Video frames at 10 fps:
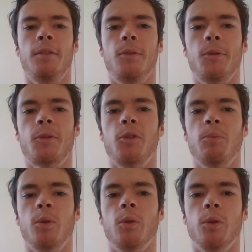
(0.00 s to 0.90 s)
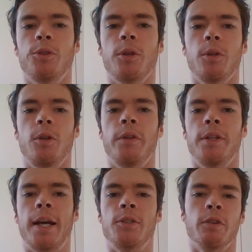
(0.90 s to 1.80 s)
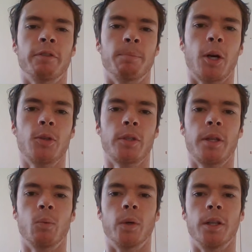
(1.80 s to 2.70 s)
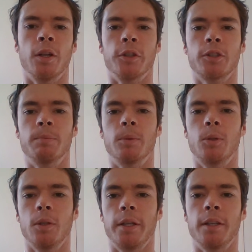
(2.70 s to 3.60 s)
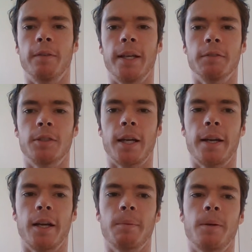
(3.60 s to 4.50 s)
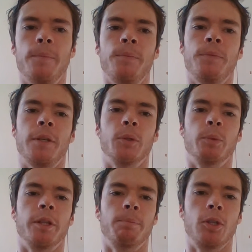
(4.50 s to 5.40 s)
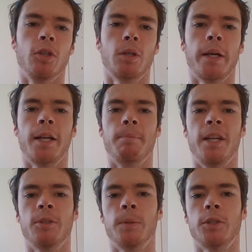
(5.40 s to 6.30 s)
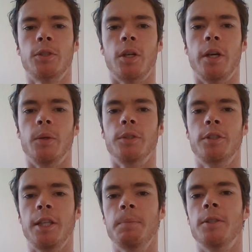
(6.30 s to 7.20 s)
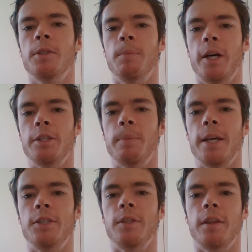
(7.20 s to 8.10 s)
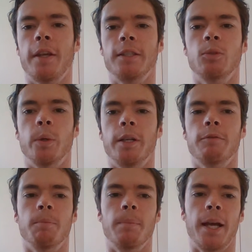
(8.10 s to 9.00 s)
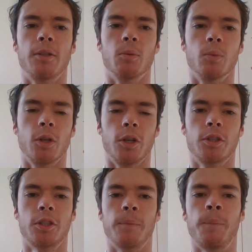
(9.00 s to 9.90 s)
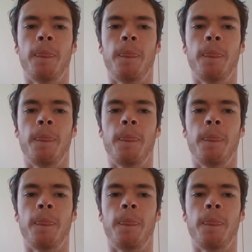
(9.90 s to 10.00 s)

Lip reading: NewsCorp would also learn the danger of imposing their will on a small, innovative startup. It was when the bureaucratic management style seeped into Myspace that things went from bad to worse.